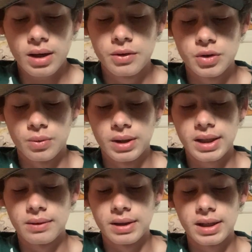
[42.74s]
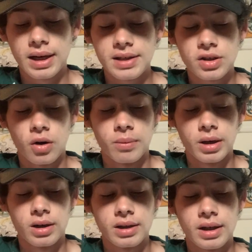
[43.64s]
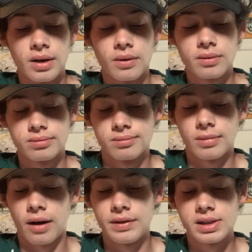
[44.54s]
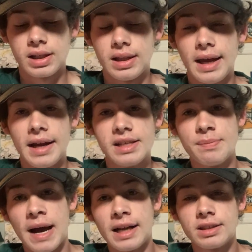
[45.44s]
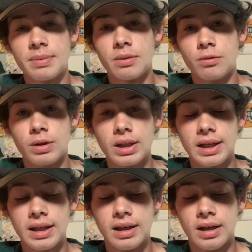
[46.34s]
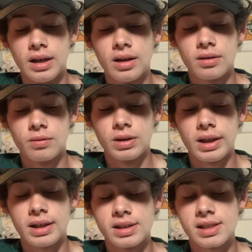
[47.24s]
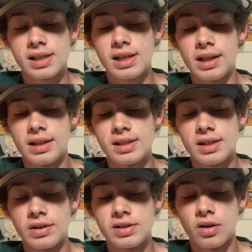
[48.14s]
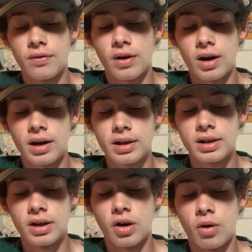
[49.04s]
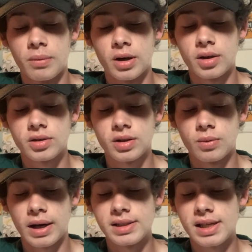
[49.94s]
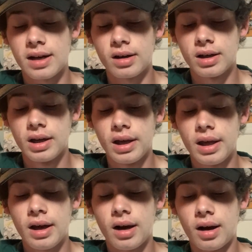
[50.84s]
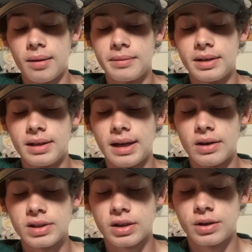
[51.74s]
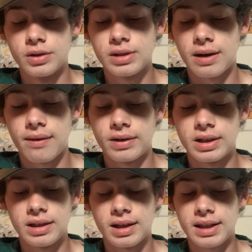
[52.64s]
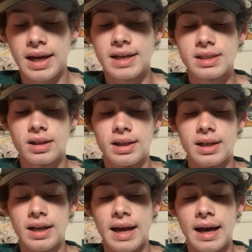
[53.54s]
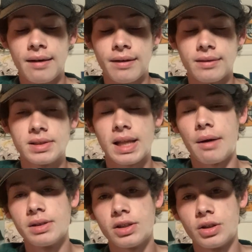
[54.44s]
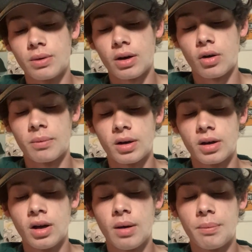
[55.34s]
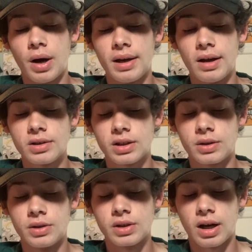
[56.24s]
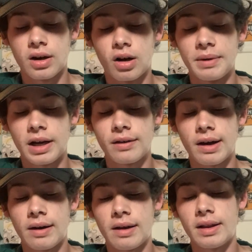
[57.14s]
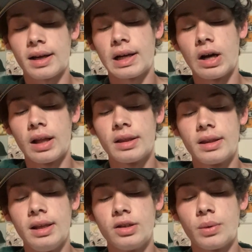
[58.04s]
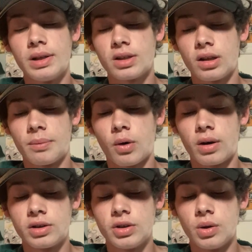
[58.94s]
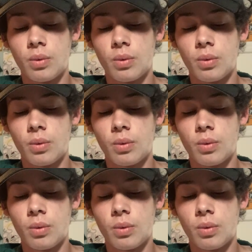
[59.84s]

it was a really, really nice homer. You know, obviously the A's bats been really, really consistent in this series so far. Good homer to right center. Um, Nelson Cruz, however, did cut the A's lead in half as that was a two-run homer but Nelson Cruz got an RBI groundout that got the Twins on the board, two to